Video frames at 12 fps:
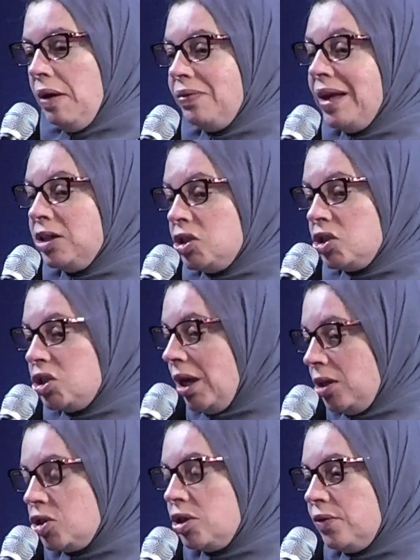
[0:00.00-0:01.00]
That's
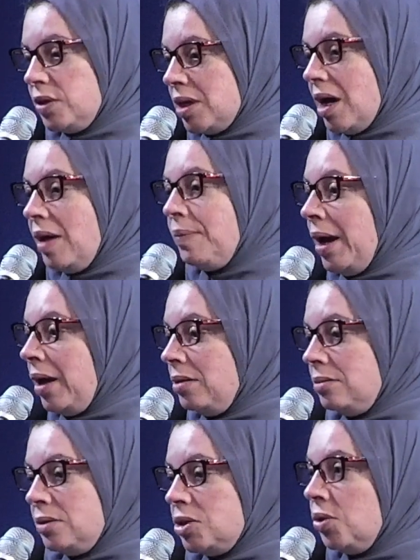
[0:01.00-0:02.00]
changed over time. I
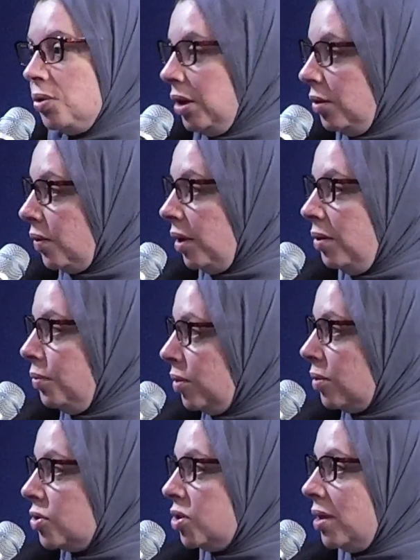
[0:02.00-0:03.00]
totally agree with
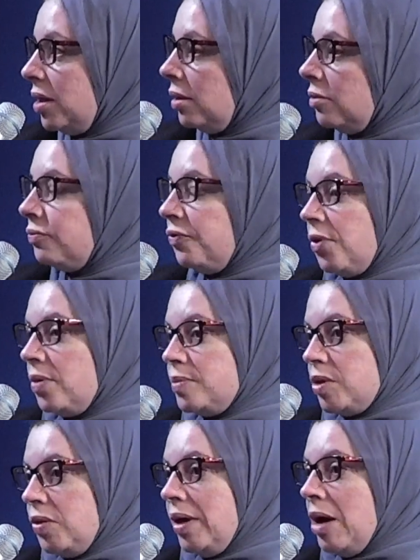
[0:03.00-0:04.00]
Rosha that firms
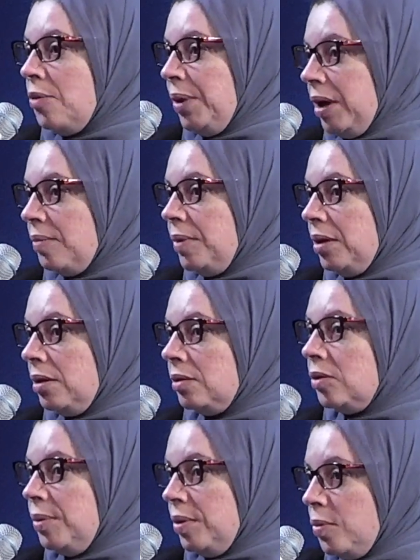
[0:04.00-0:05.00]
are now becoming a
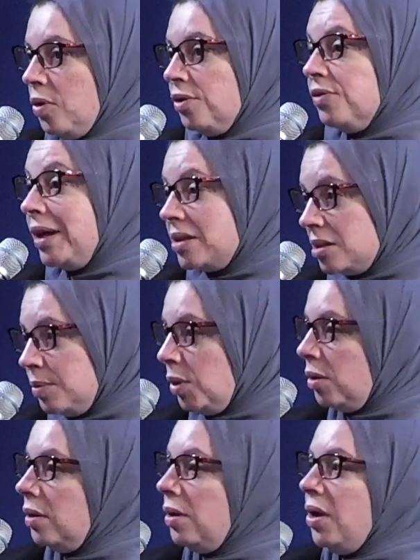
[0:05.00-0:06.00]
little bit more
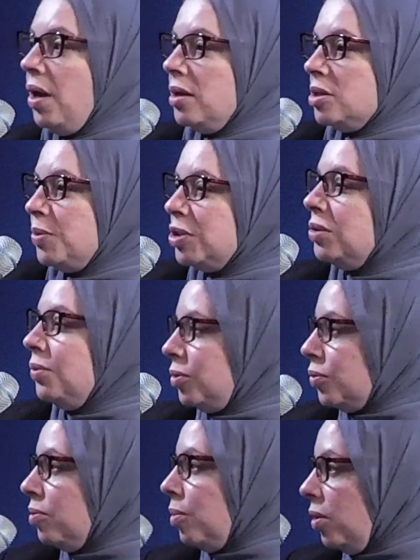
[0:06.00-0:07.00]
flexible, especially with
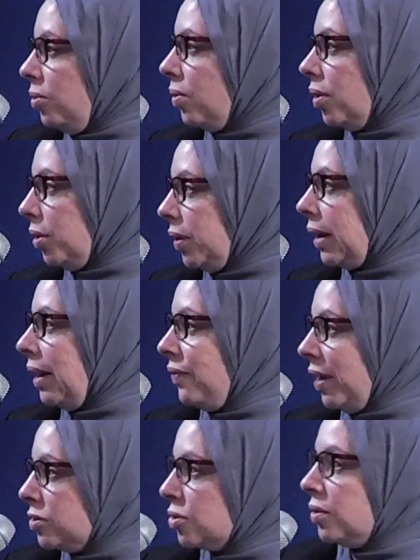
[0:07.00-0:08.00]
remote work and
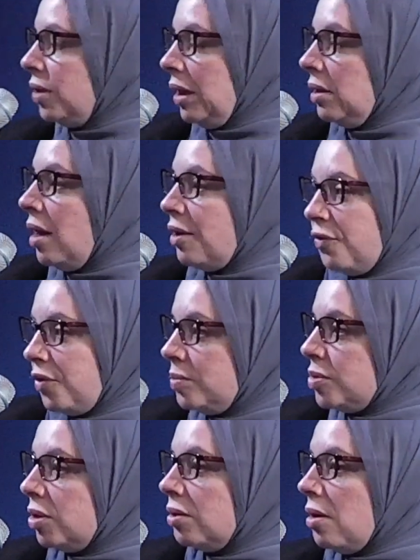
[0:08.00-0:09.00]
that sort of thing. A lot of
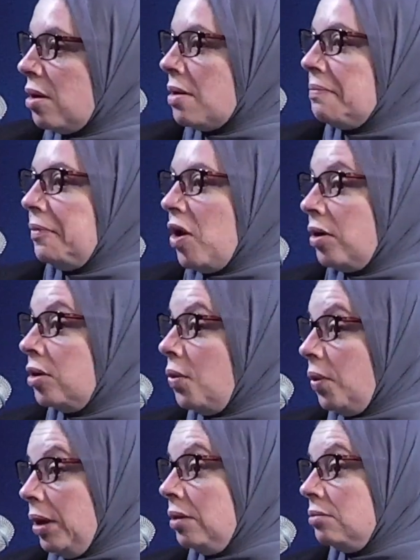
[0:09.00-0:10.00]
firms are
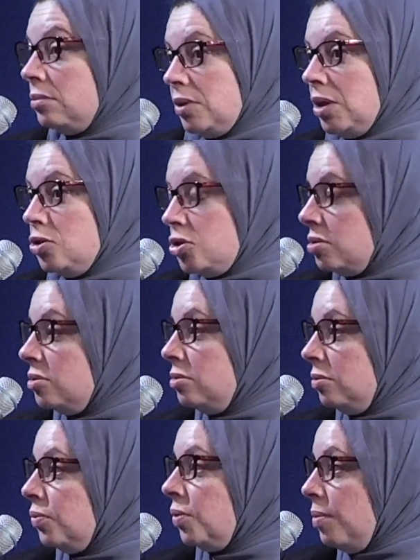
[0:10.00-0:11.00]
going
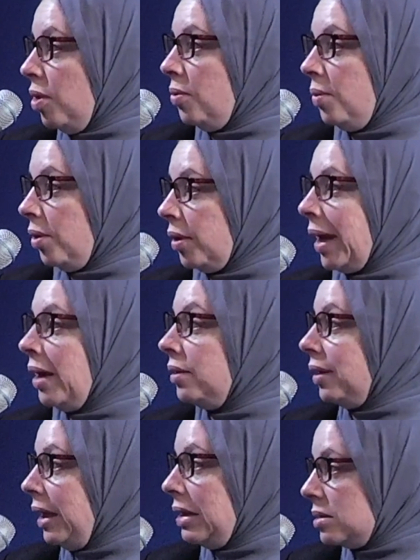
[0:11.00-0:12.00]
into remote work, at
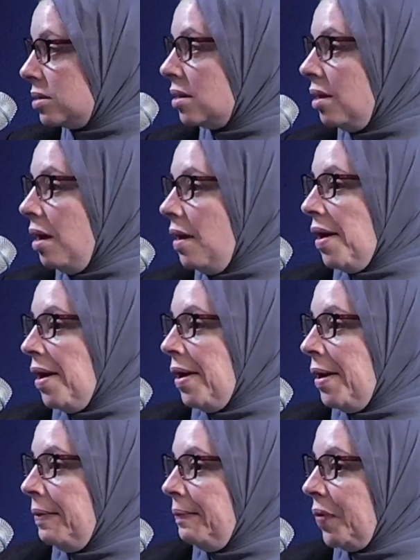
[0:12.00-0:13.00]
least
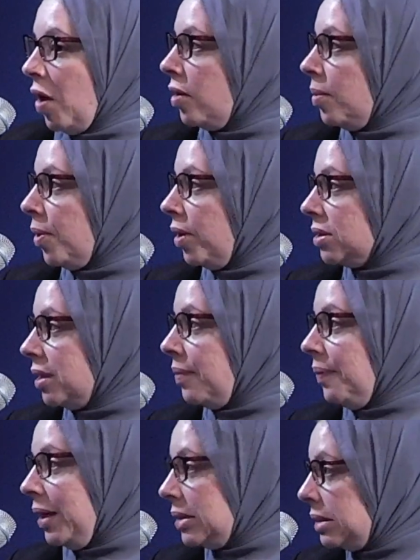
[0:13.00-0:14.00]
on a part-time
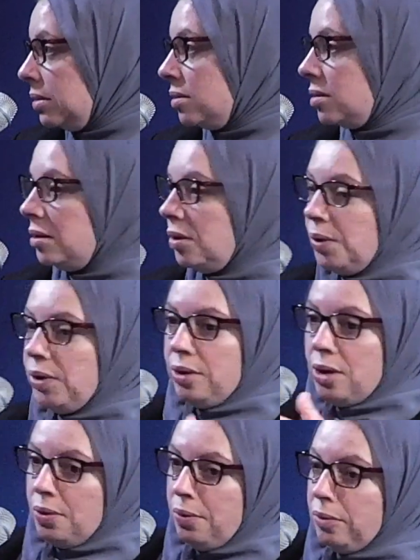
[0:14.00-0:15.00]
basis, where you
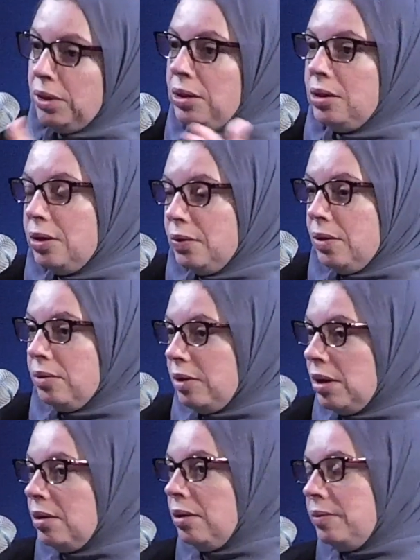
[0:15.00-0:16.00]
go,
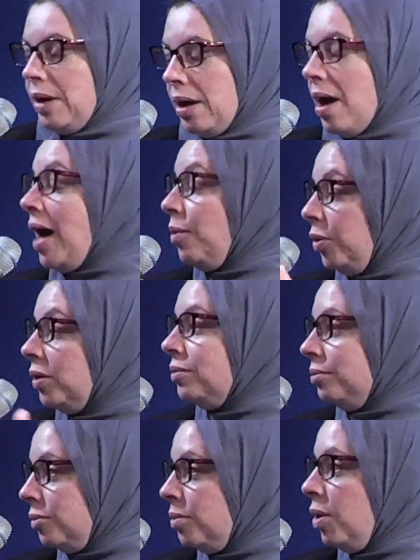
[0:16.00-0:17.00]
a
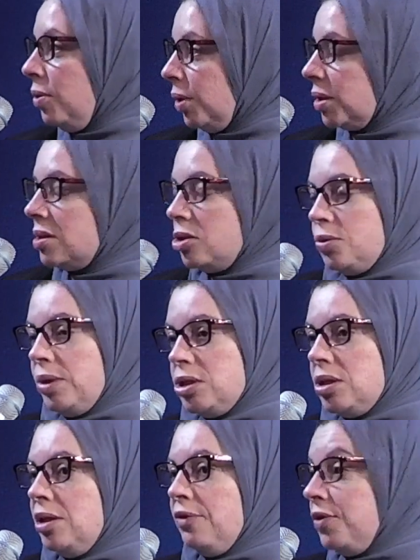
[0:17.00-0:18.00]
hybrid remote work
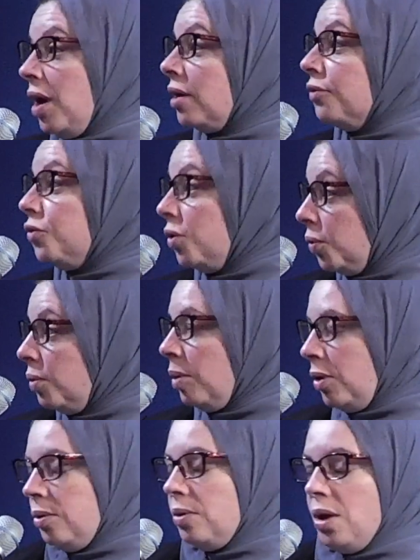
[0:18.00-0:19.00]
situation, if not a full
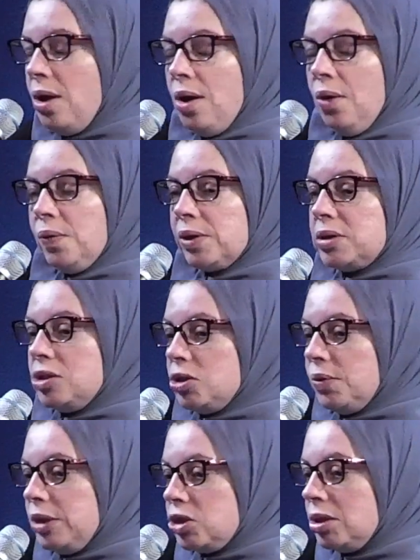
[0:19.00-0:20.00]
remote work
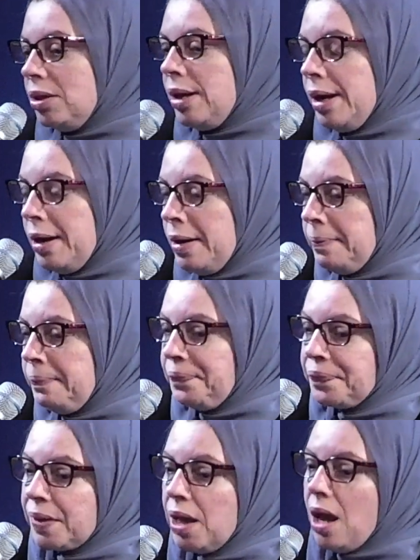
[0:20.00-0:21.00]
situation.
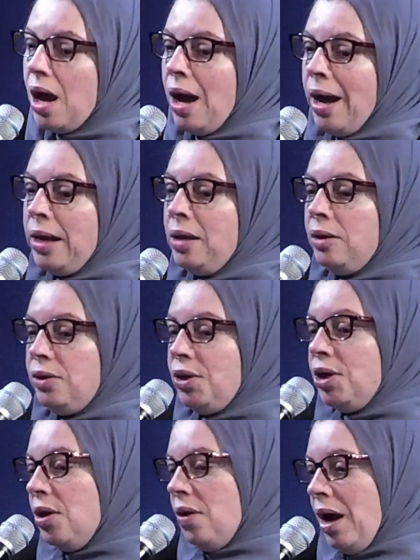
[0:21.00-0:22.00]

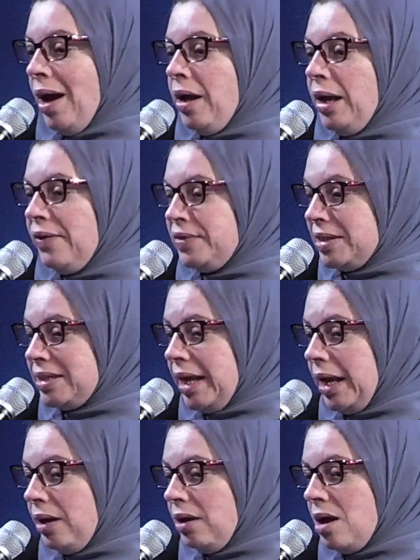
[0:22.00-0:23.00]
I have to
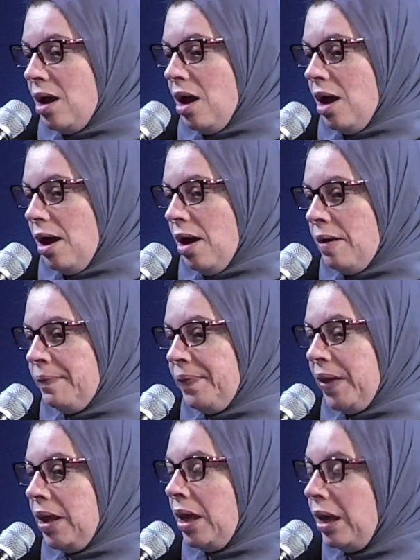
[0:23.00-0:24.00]
say,
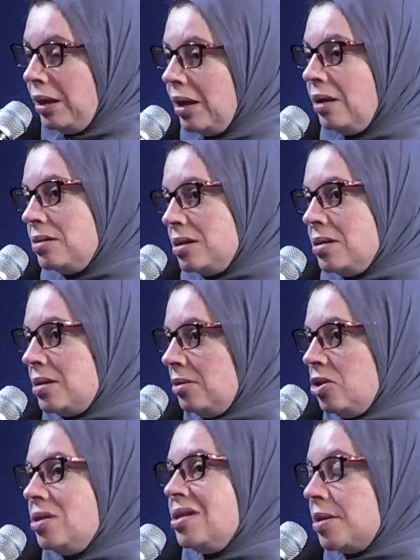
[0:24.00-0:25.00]
it is,
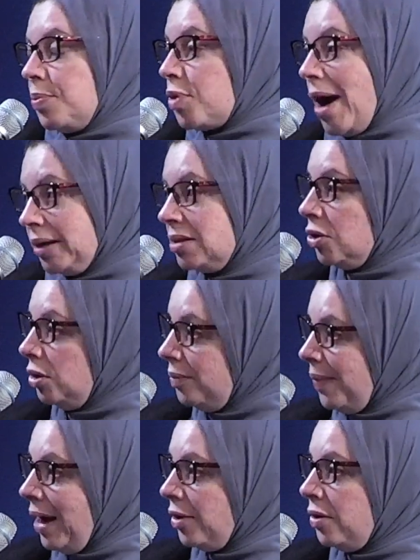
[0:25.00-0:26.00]
just as a practical
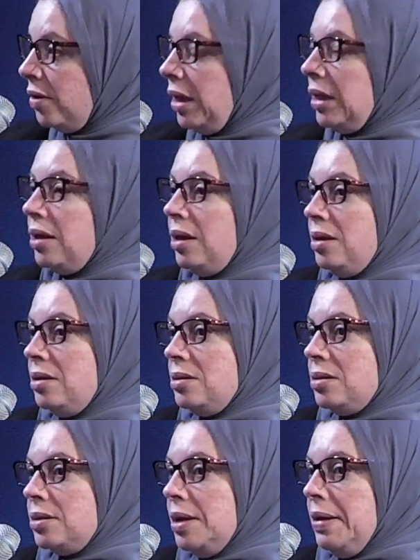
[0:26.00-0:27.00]
matter, it
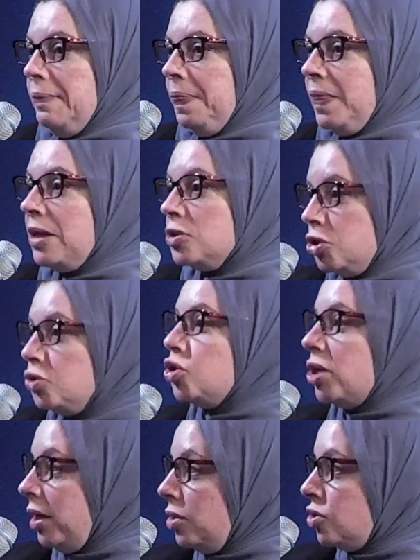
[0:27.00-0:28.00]
is things do
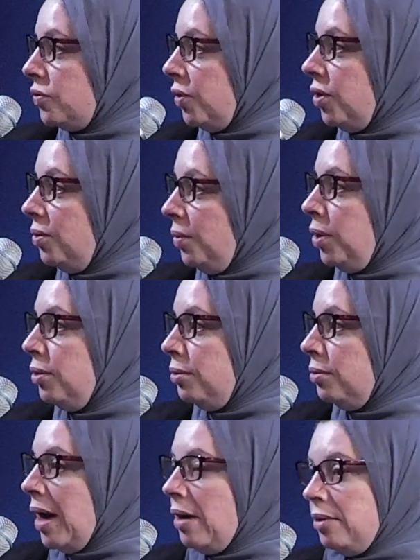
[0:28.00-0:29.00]
change for you when
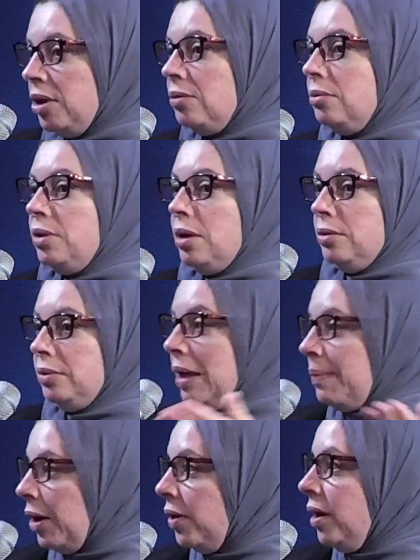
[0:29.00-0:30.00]
you know, get
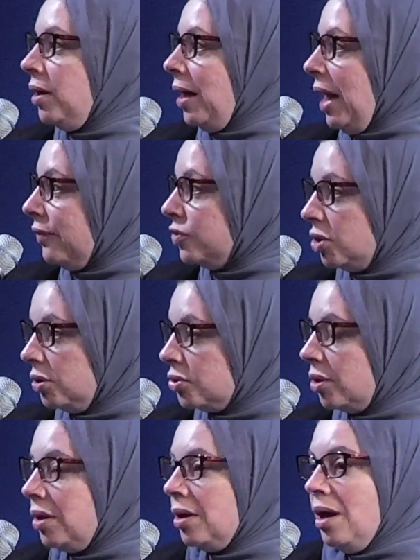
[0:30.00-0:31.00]
married and have
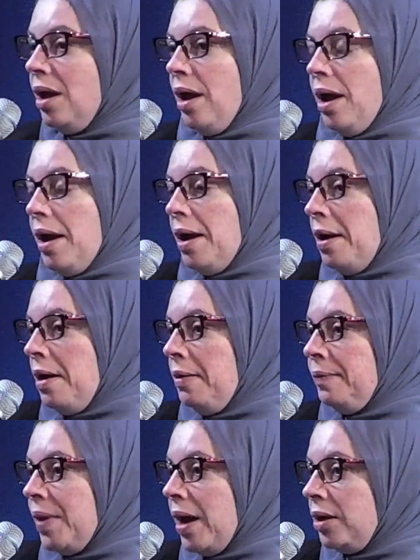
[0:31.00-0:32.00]
children.
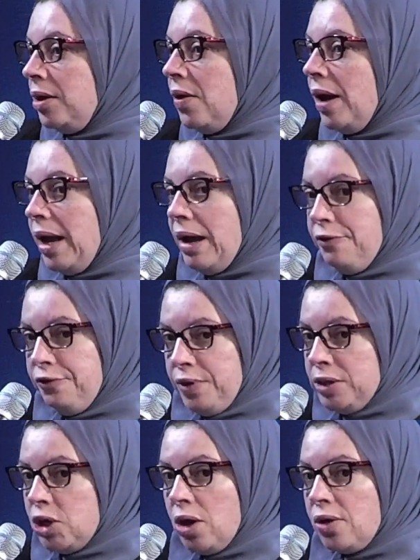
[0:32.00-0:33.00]
I have a
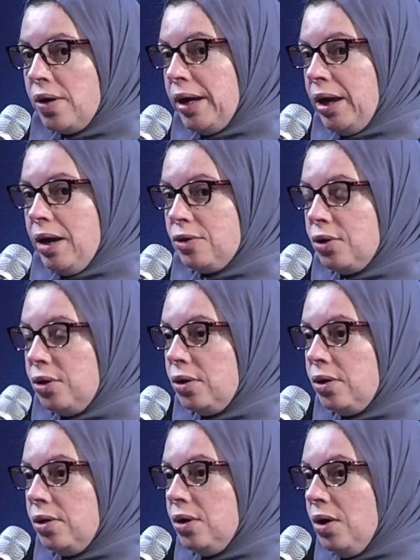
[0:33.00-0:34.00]
daughter. I had
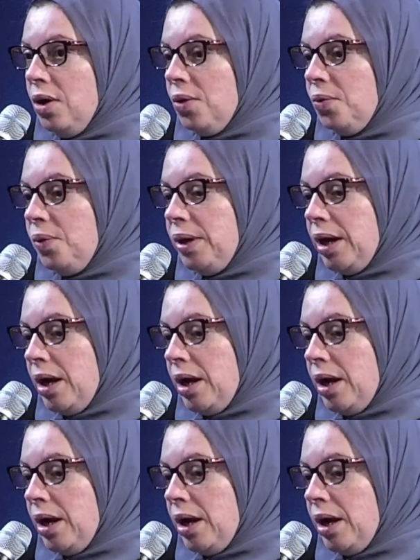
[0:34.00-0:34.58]
her when